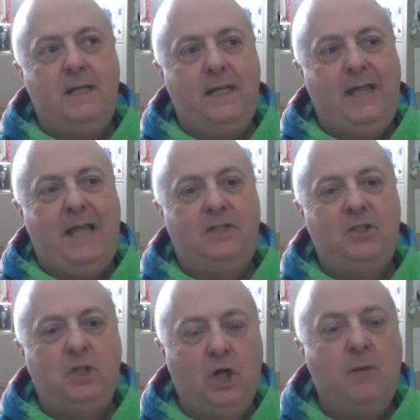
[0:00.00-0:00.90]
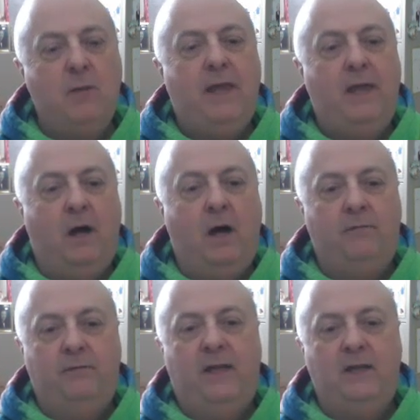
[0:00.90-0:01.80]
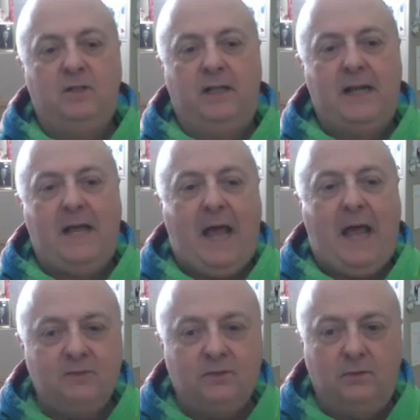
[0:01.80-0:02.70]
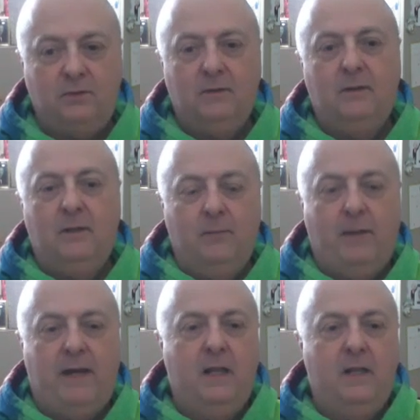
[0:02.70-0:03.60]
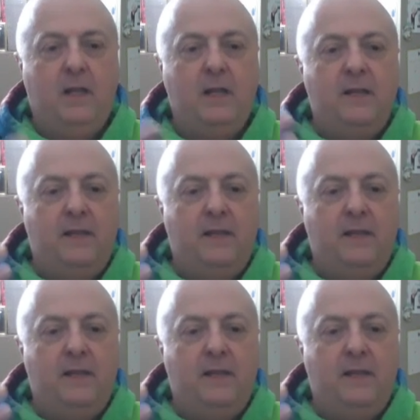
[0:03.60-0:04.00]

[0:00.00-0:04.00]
it's going to pay off eventually. It has to. By the